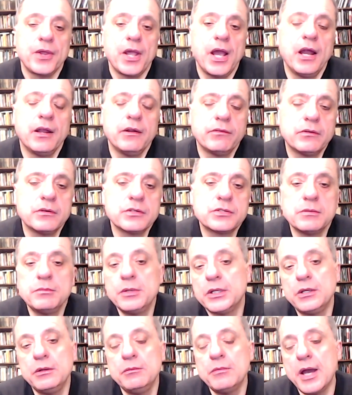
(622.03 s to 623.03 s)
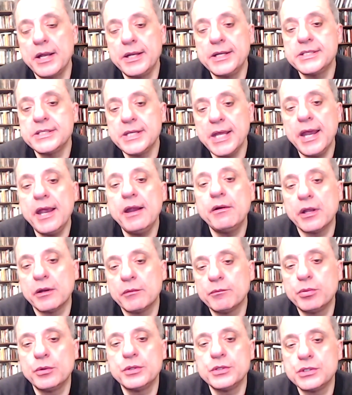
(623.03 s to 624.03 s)
And of course, from a
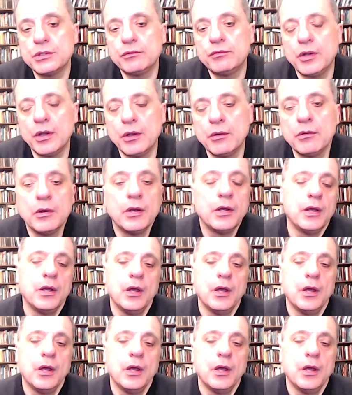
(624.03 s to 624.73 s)
humanitarian point of view,